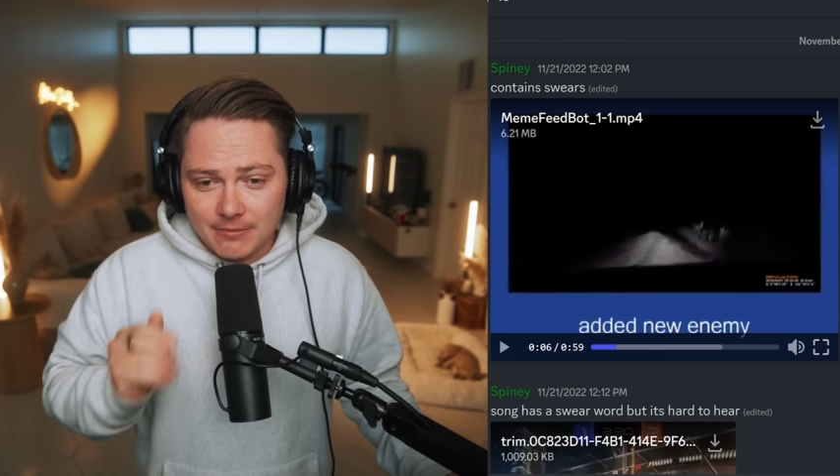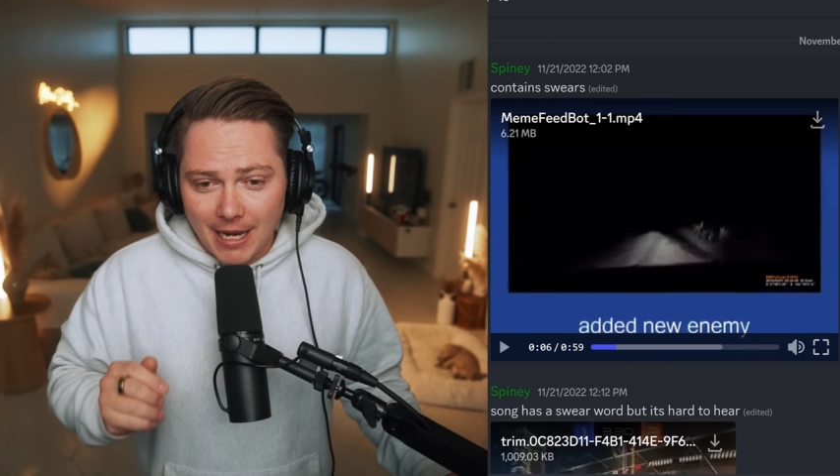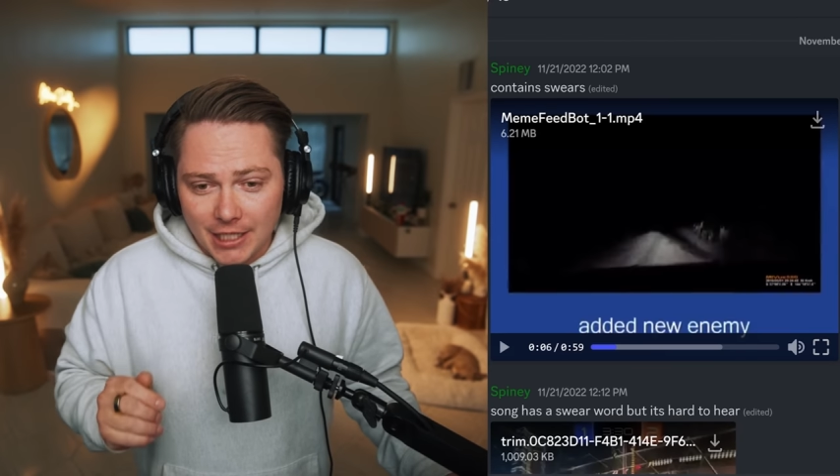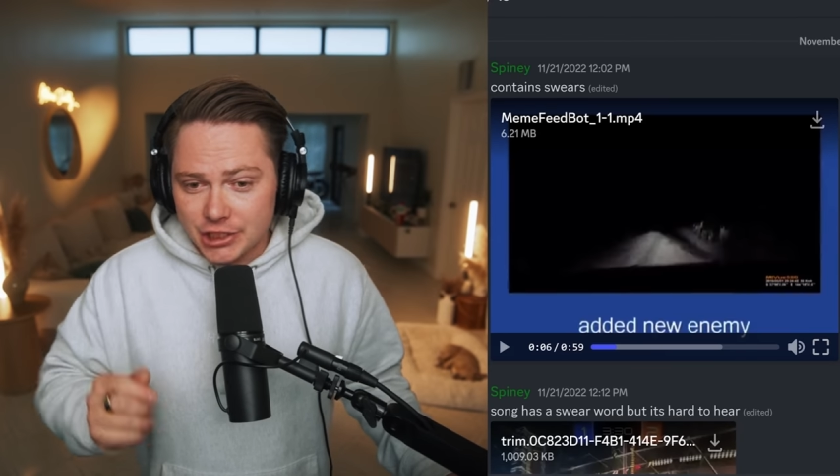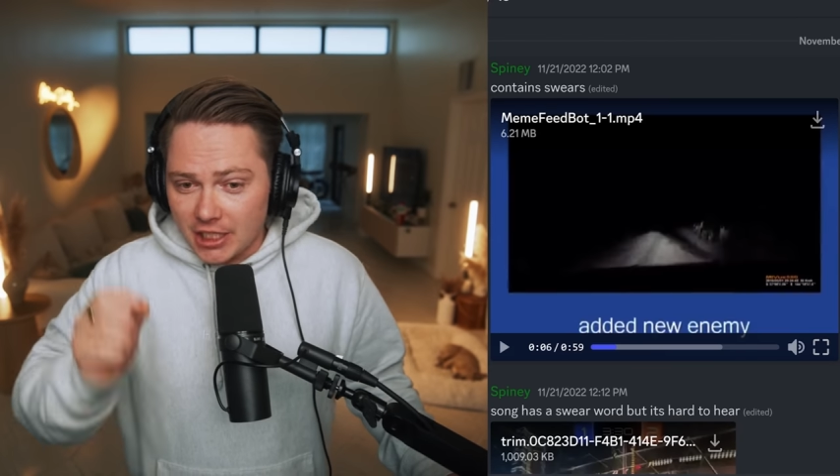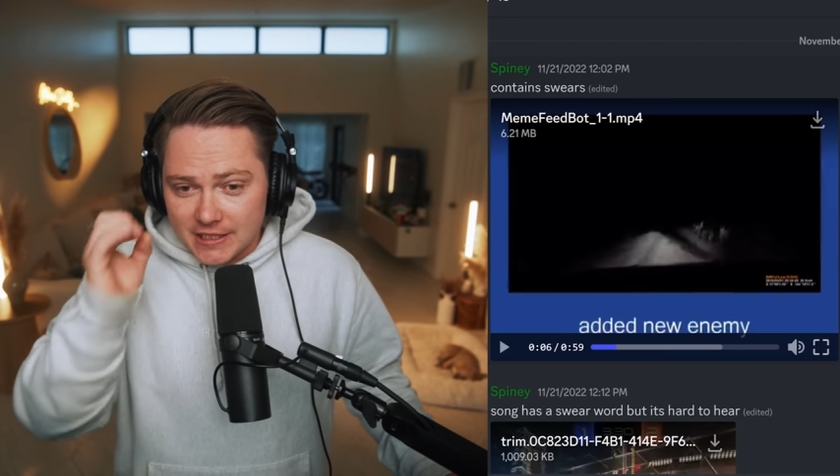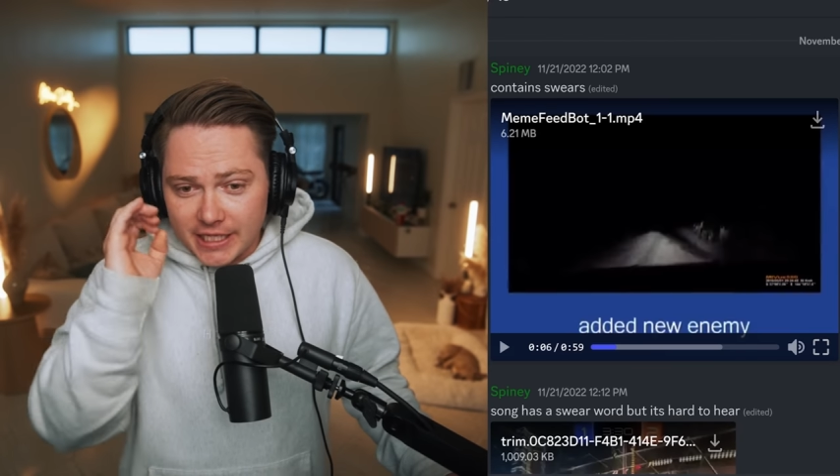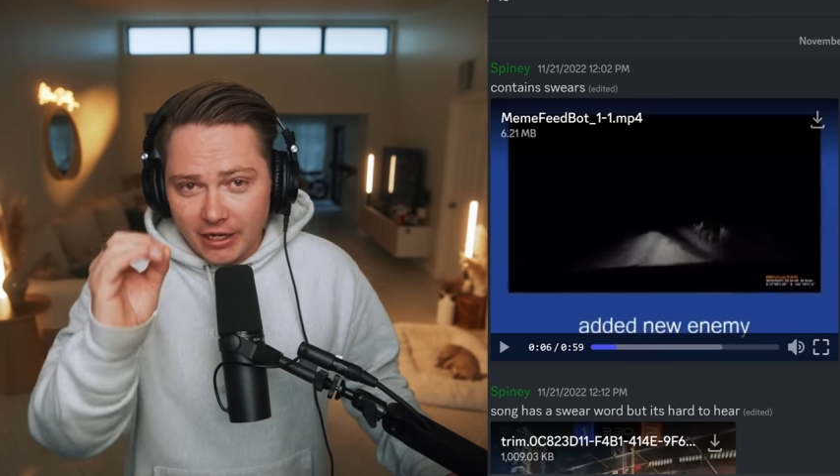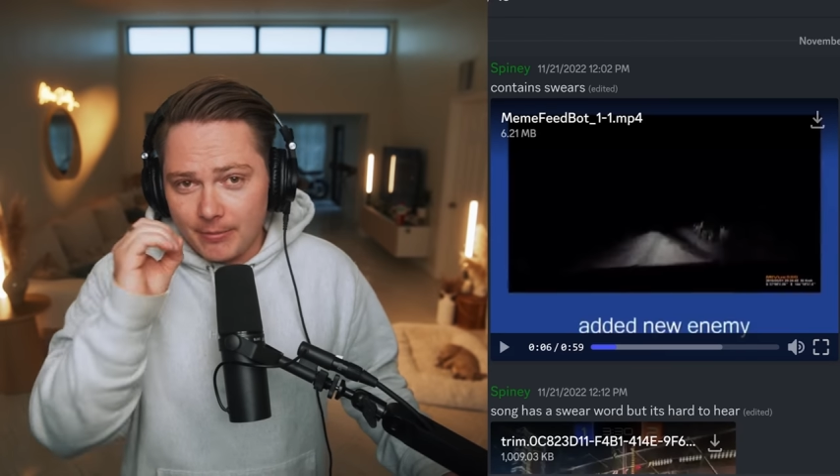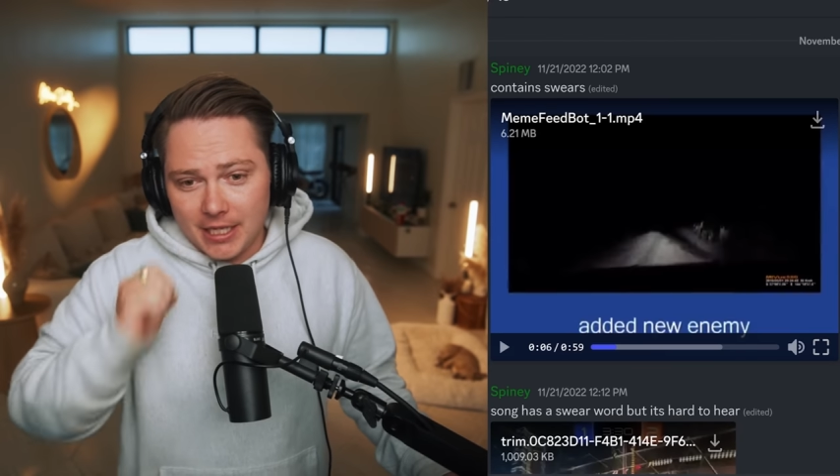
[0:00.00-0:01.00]
match, it's
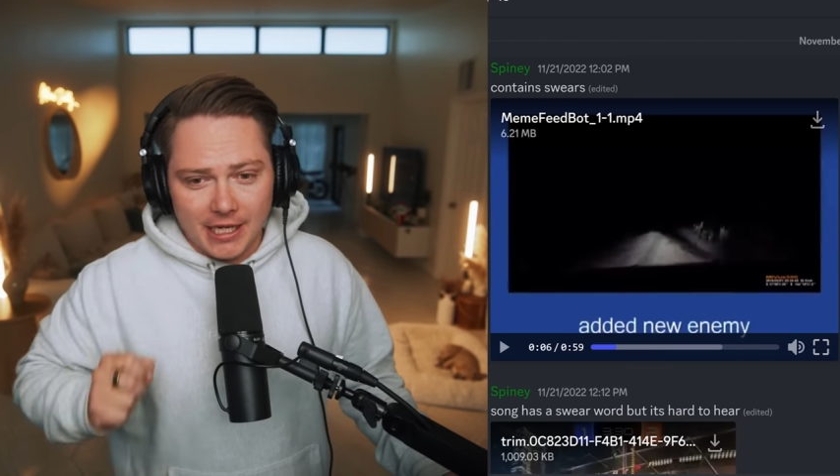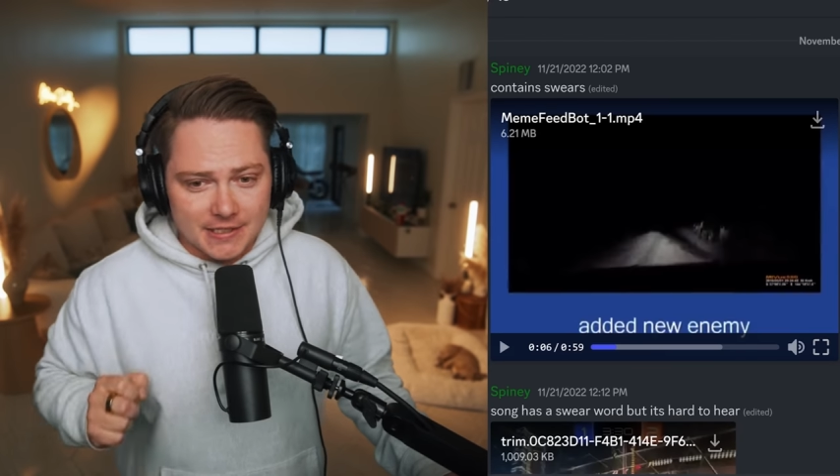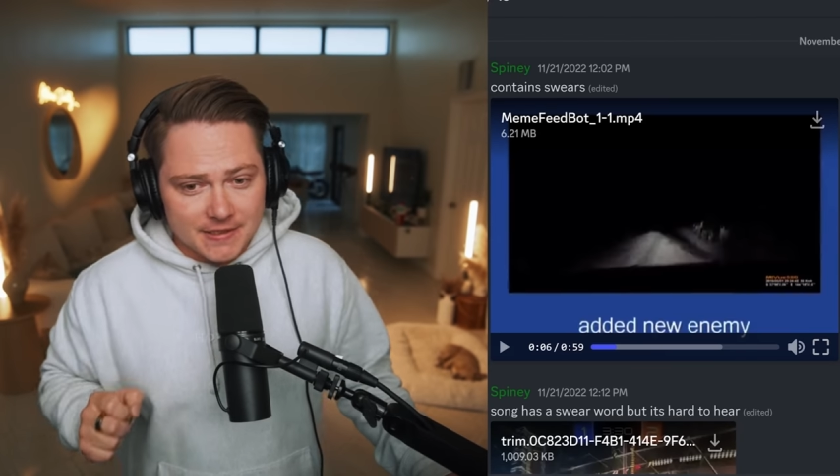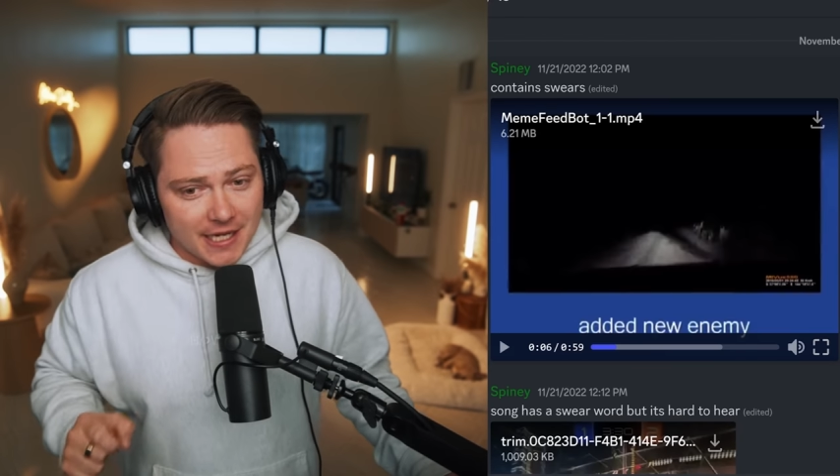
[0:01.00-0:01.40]
gonna be against a